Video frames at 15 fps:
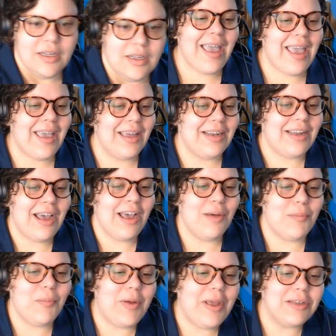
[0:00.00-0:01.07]
And
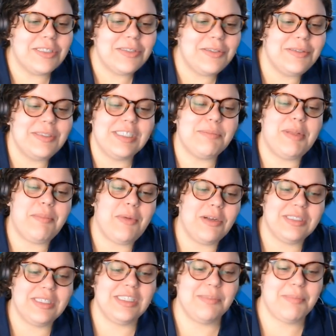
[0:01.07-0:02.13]
we also use the split
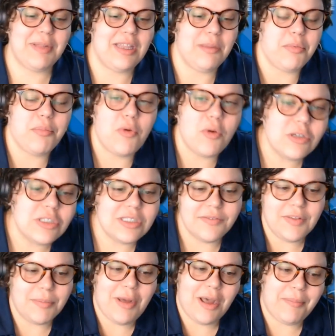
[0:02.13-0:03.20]
bars to display the
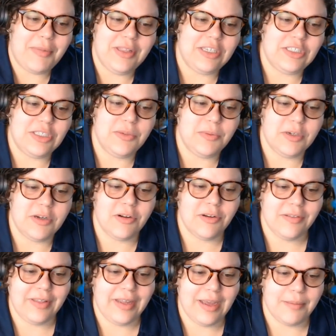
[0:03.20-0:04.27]
proportion of the population who are
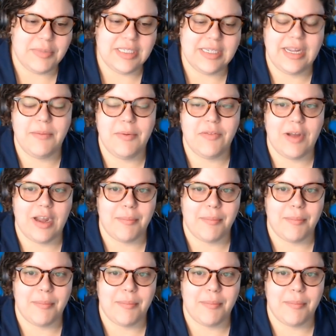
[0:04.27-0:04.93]
currently up to date with